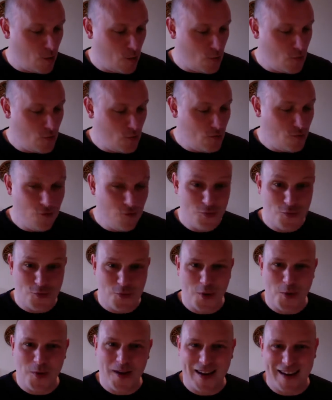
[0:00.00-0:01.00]

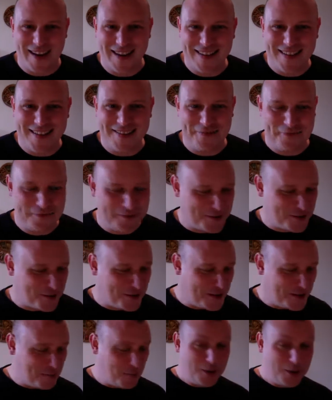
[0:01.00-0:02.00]
what we have. So
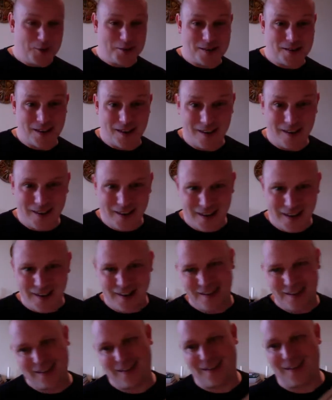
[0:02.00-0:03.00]
this is what it looks like.
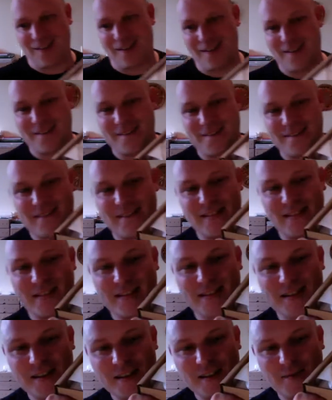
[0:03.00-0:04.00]

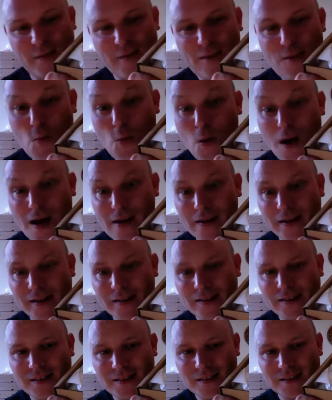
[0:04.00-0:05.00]
It's very white,
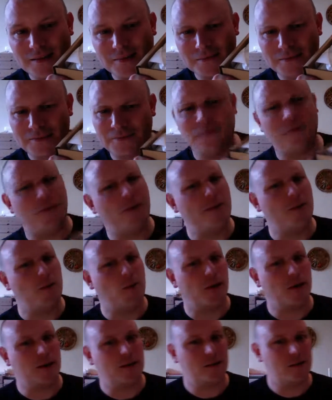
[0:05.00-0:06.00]
very
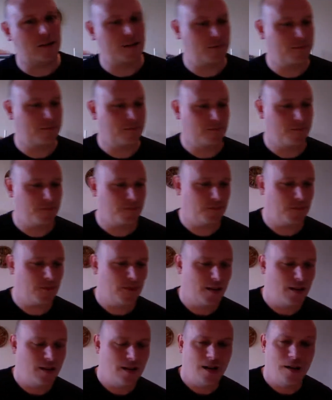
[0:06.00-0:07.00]
white.
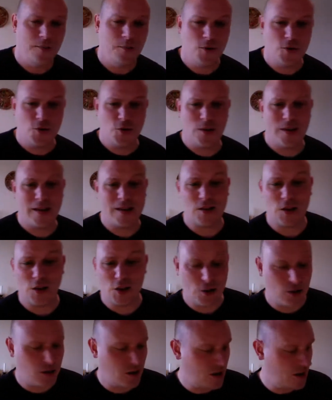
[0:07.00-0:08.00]
I'm not sure that's a
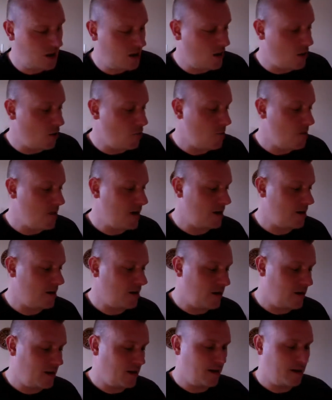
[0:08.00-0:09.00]
good thing or a bad
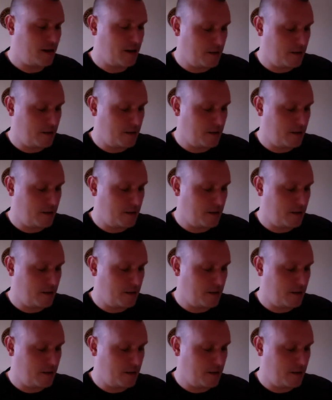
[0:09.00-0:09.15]
thing.